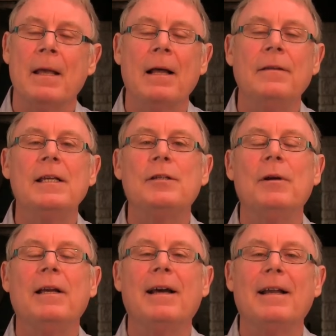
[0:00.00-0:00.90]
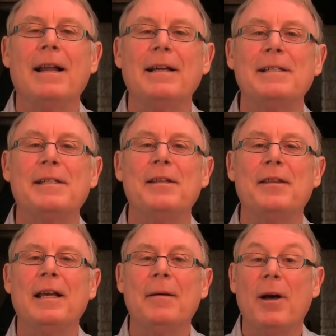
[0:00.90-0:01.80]
And this week I'd like us to
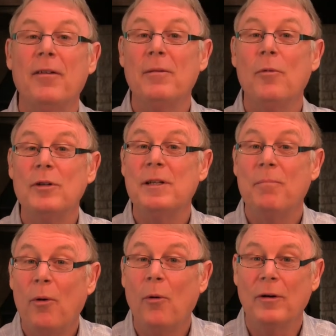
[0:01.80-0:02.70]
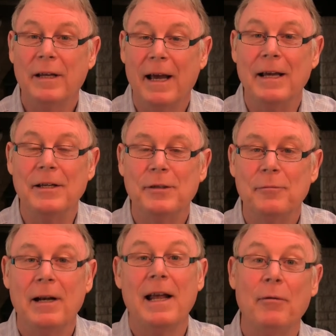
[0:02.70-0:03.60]
think about the most important gauge,
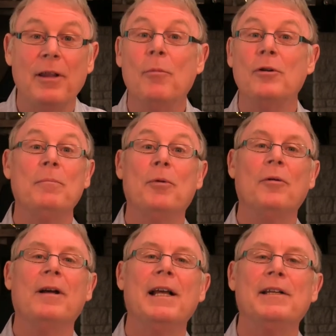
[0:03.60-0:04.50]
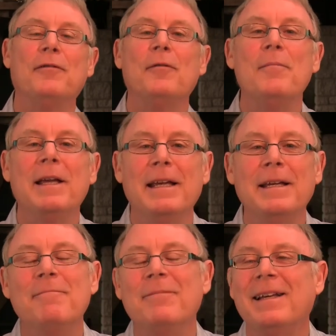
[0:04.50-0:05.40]
well anyway the most important gauge for
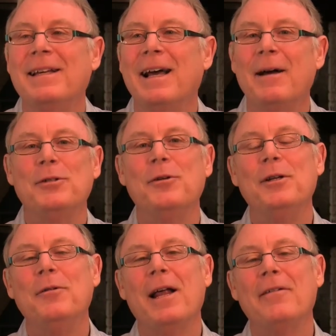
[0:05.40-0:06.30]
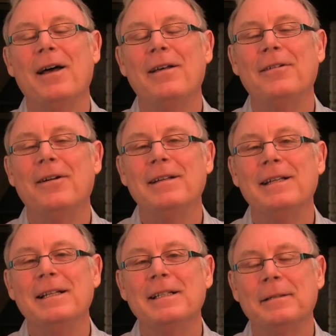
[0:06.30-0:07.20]
me, I'm sure you'll have other
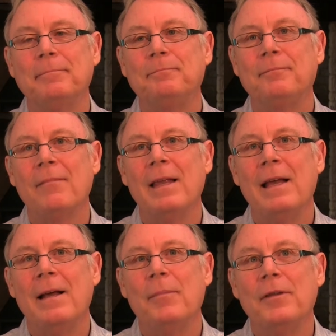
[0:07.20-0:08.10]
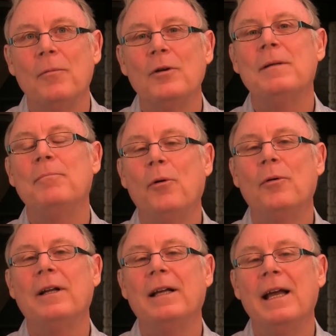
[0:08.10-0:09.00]
ideas, but the most
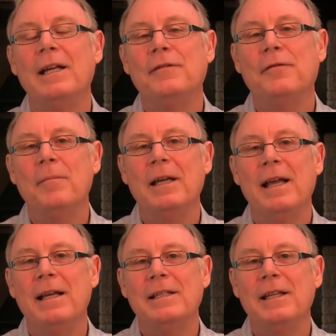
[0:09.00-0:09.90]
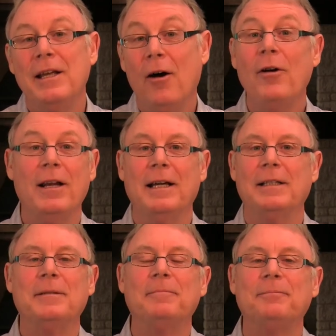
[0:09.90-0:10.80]
important gauge for me is the oil
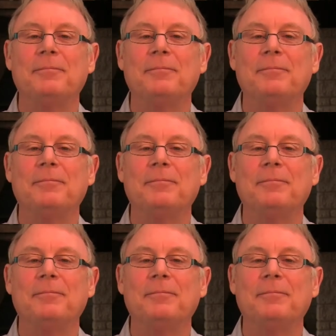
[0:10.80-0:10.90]
light,